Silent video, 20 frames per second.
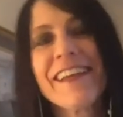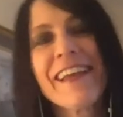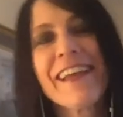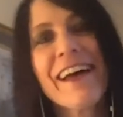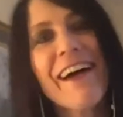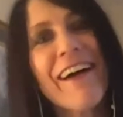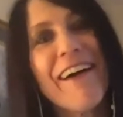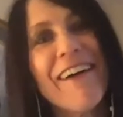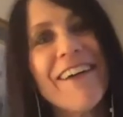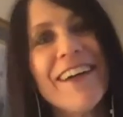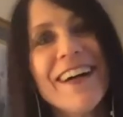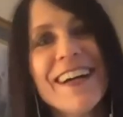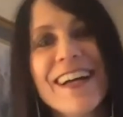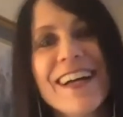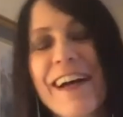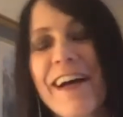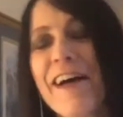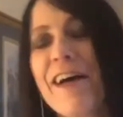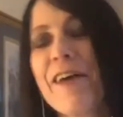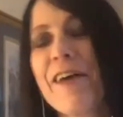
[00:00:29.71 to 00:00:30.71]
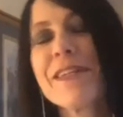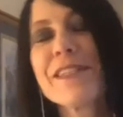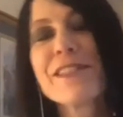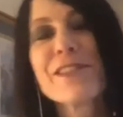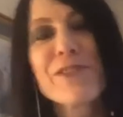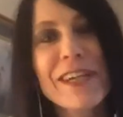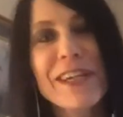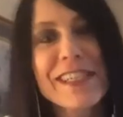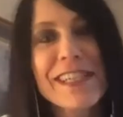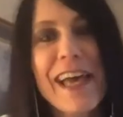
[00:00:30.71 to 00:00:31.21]
No, um, mm. it's
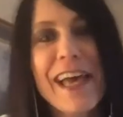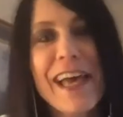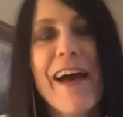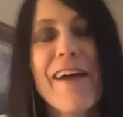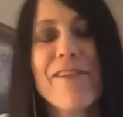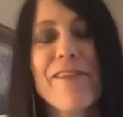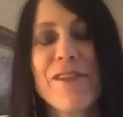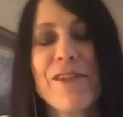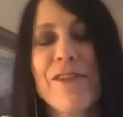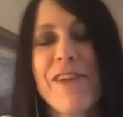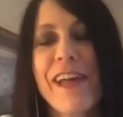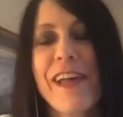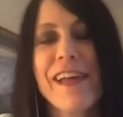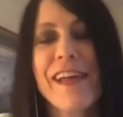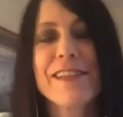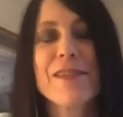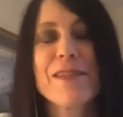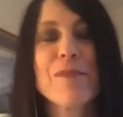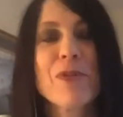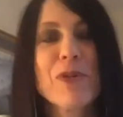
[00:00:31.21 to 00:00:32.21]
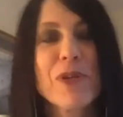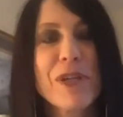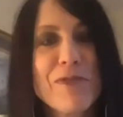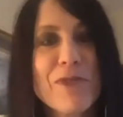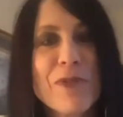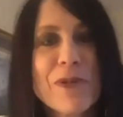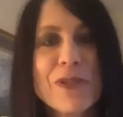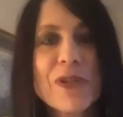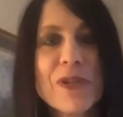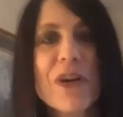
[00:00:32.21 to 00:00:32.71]
great to have you, and so I'm looking
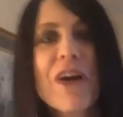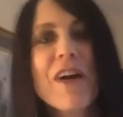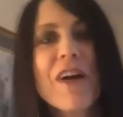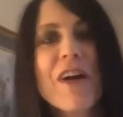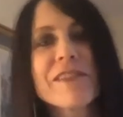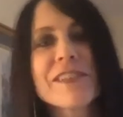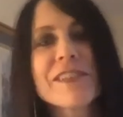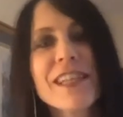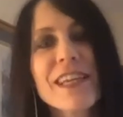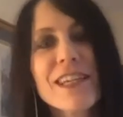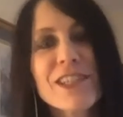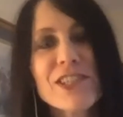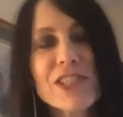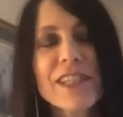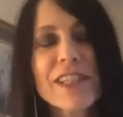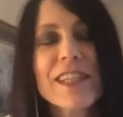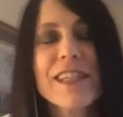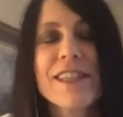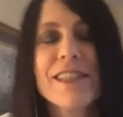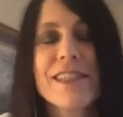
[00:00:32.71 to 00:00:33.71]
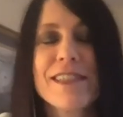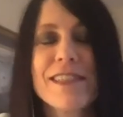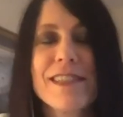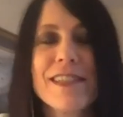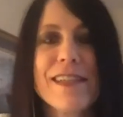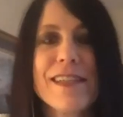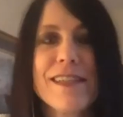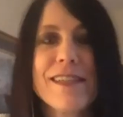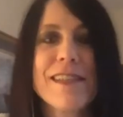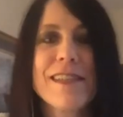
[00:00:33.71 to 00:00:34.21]
forward to our conversation and to
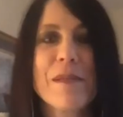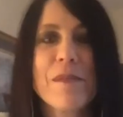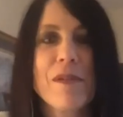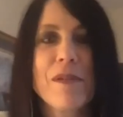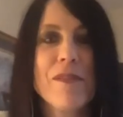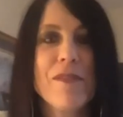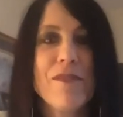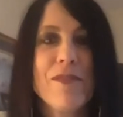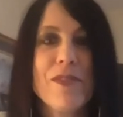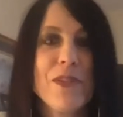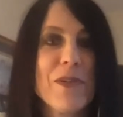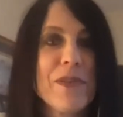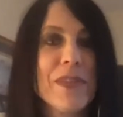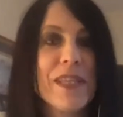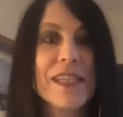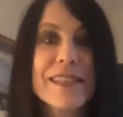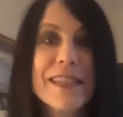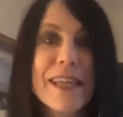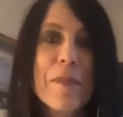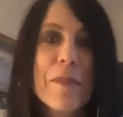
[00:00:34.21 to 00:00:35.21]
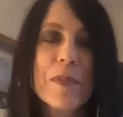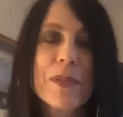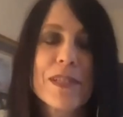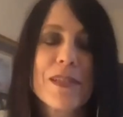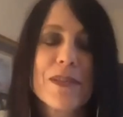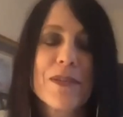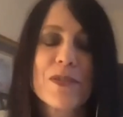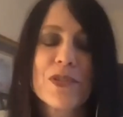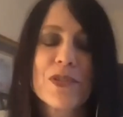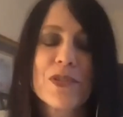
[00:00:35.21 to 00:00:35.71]
see some of you know the examples
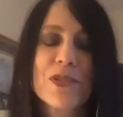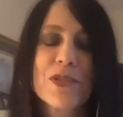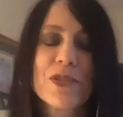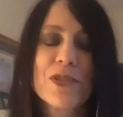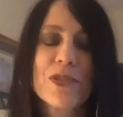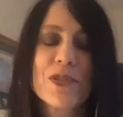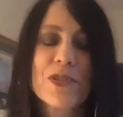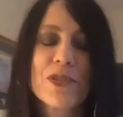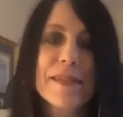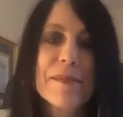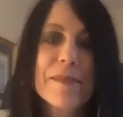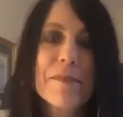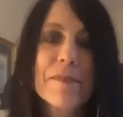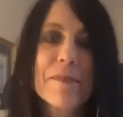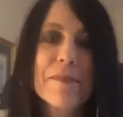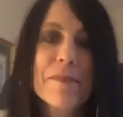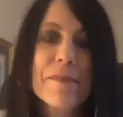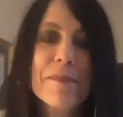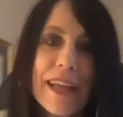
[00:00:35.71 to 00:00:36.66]
that you'll share with us.